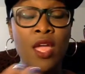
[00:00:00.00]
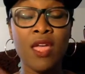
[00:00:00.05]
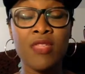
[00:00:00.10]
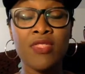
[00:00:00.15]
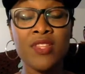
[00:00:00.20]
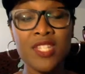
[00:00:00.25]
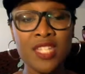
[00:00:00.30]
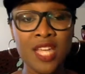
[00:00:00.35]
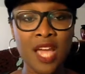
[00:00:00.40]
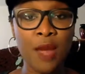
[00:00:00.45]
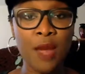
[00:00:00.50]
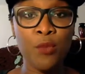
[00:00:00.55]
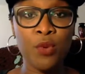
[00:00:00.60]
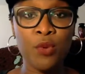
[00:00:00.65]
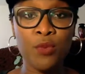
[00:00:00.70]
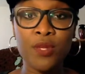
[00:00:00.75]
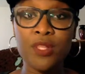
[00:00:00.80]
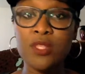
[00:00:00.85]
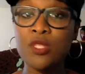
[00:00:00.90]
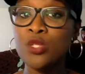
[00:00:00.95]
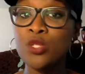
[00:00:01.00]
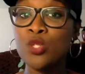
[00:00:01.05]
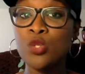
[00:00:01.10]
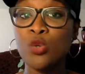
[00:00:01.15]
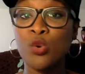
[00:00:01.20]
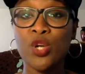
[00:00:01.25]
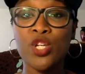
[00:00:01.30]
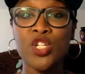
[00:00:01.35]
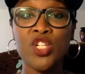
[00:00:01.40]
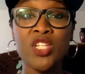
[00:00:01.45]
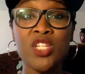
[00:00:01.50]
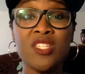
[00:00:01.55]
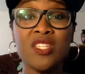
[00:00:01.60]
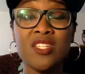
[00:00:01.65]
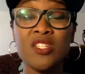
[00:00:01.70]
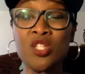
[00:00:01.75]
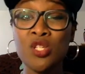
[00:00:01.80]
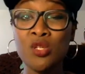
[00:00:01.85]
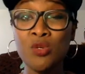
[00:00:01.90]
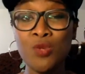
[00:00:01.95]
At the time we read the story, she's
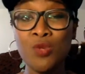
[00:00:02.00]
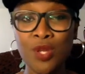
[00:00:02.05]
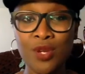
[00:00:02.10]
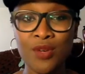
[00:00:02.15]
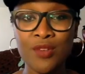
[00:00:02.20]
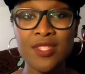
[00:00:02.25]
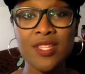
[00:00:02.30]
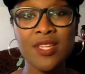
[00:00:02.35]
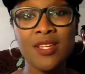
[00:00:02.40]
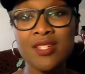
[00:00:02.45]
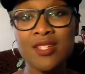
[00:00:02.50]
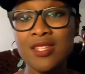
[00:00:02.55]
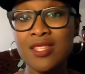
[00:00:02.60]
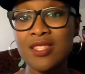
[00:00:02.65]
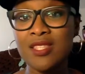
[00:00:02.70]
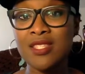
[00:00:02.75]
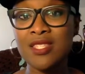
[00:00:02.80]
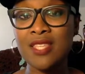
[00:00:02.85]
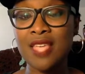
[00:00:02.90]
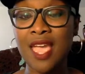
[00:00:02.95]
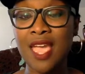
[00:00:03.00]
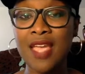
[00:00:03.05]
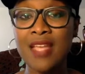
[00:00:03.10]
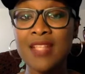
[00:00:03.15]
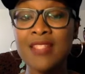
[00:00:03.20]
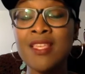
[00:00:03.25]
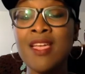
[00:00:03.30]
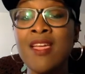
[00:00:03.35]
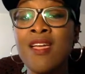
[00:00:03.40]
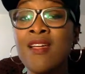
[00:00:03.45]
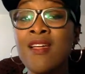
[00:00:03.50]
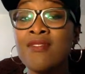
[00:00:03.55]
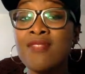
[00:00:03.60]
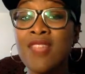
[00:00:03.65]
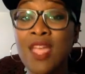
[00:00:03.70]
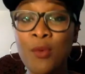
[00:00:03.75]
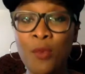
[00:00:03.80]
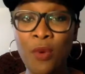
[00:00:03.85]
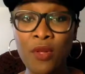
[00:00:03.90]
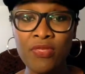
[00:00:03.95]
2 years into this case.
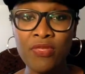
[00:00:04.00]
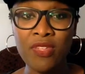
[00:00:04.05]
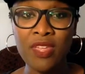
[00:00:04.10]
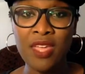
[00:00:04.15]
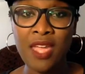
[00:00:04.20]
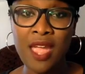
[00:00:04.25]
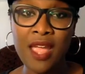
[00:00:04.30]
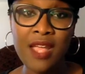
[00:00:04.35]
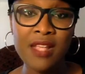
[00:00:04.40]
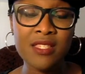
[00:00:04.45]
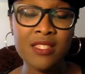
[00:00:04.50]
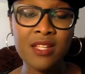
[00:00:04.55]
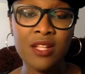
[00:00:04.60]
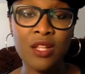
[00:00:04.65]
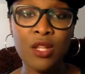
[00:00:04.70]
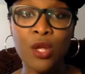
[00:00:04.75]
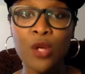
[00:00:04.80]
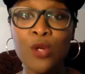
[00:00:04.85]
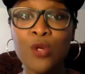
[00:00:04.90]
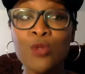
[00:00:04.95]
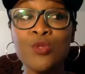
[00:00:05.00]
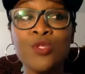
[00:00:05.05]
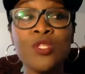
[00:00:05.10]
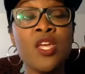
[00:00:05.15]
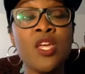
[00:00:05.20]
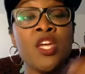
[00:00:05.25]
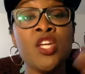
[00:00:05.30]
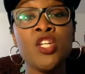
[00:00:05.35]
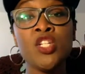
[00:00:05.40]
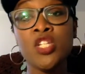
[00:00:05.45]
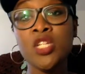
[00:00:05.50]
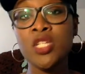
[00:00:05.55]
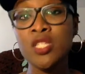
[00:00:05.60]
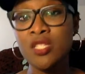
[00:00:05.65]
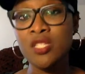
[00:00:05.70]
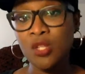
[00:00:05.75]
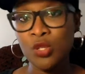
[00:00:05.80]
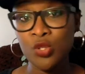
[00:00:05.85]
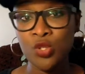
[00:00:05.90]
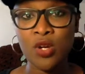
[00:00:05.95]
They want the case closed.
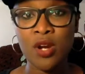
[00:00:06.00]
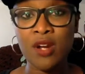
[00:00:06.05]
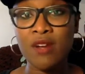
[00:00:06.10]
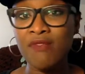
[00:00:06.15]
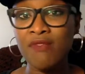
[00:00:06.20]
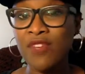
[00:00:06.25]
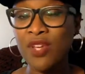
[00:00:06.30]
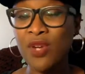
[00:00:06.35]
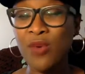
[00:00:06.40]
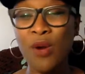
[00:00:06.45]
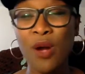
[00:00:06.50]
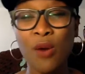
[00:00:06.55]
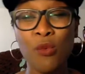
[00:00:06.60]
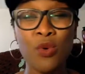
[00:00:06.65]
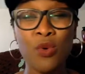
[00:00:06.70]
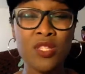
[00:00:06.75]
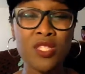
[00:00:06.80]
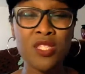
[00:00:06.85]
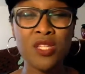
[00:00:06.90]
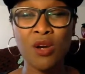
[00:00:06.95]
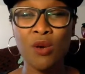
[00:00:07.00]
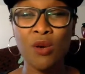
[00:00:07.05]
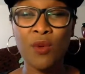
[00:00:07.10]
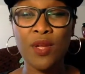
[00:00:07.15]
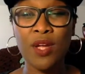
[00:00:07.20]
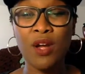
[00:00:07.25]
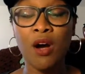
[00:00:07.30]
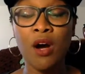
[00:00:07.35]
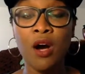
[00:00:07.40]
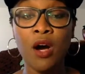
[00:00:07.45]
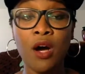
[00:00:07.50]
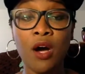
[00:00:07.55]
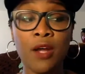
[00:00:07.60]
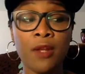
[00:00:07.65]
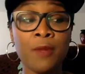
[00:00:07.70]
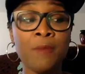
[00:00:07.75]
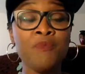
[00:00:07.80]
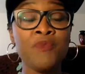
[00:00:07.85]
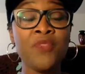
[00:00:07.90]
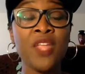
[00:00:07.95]
She's still trying to figure out what's going
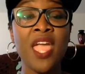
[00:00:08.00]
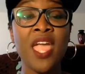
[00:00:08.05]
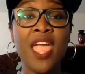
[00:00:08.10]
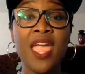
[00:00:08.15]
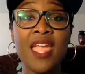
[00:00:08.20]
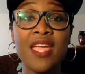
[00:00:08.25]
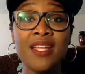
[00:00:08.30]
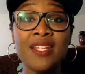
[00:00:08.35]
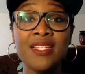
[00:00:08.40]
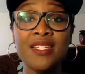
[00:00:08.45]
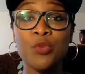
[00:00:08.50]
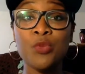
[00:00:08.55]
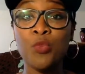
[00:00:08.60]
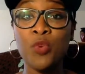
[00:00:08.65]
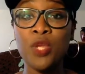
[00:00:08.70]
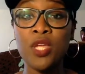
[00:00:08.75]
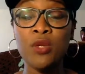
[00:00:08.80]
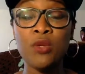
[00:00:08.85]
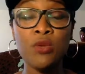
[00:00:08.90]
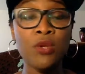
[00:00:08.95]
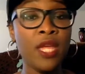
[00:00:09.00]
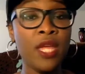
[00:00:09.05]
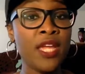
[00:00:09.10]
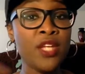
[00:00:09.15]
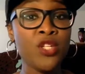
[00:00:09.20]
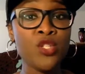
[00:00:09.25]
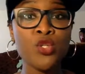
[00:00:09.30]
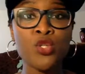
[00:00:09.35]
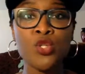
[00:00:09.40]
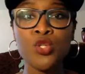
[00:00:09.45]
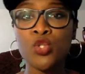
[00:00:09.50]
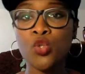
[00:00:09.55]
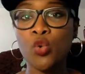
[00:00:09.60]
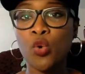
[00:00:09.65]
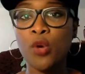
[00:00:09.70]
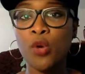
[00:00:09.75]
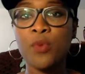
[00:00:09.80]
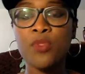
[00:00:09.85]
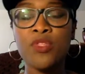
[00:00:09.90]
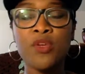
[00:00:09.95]
on, and we enter the
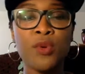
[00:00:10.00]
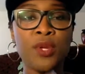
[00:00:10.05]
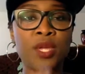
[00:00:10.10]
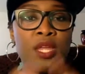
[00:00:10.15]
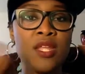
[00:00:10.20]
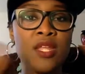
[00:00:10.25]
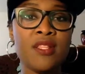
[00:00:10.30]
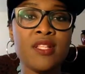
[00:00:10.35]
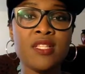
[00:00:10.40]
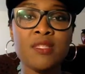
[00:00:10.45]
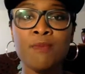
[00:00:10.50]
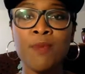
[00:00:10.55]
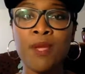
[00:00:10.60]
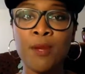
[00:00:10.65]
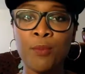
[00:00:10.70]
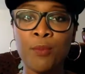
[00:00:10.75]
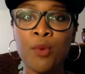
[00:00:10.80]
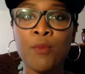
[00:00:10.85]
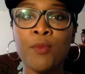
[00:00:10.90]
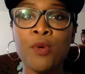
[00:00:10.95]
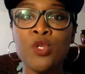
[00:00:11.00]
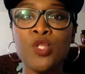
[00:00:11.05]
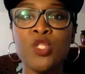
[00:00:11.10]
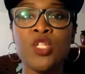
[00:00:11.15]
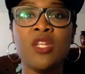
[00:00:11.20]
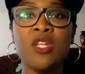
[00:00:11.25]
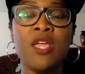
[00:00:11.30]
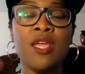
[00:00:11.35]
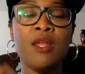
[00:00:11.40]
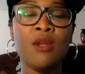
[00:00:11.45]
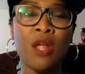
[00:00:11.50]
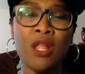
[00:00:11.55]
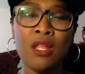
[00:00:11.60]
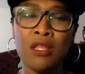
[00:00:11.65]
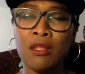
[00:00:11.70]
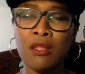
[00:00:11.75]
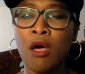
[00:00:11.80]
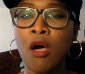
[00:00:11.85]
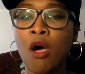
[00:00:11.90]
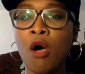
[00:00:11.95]
story with her getting this big promotion, and
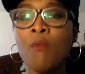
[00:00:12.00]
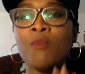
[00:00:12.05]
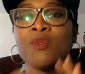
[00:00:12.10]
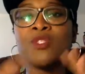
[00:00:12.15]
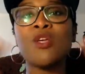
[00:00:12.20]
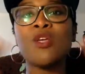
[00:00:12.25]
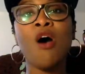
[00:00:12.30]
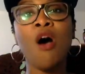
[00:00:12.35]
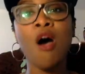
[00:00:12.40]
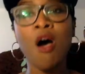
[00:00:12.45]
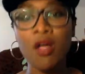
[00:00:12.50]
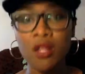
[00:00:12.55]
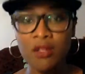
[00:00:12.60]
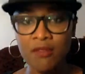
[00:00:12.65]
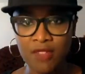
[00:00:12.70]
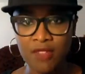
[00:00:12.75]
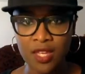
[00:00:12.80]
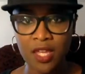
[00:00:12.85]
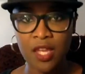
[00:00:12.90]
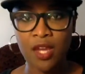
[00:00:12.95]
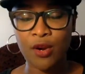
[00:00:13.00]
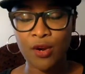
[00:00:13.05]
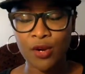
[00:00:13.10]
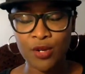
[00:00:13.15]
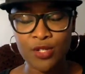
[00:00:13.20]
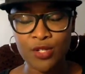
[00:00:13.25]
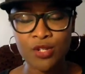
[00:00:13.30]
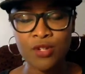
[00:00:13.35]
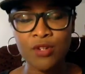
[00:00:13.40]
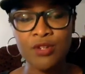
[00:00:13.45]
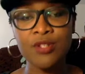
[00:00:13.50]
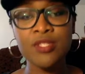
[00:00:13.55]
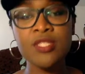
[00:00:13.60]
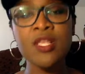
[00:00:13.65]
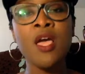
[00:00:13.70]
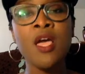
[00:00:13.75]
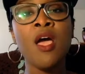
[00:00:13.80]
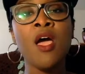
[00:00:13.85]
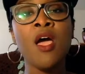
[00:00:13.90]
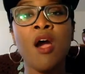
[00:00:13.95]
almost all of the characters
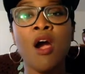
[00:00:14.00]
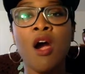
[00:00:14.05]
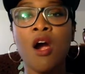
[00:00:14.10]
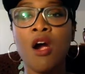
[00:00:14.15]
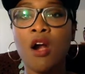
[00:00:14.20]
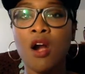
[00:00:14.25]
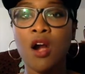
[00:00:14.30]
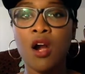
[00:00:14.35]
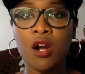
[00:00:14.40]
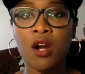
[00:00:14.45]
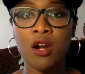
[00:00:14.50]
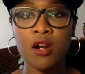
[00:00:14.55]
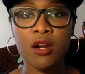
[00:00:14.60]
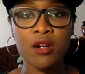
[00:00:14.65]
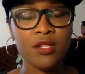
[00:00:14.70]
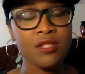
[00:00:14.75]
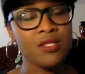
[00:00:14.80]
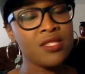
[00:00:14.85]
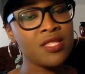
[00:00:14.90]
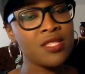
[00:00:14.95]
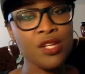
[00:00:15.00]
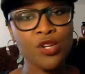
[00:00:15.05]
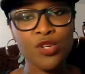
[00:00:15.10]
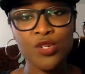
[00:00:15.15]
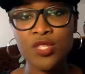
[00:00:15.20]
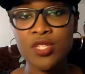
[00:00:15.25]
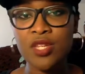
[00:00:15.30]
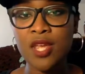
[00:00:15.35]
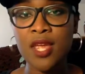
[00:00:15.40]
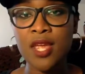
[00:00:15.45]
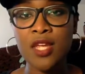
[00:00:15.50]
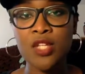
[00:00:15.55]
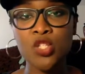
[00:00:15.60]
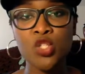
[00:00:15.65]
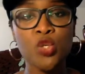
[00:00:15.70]
are center stage.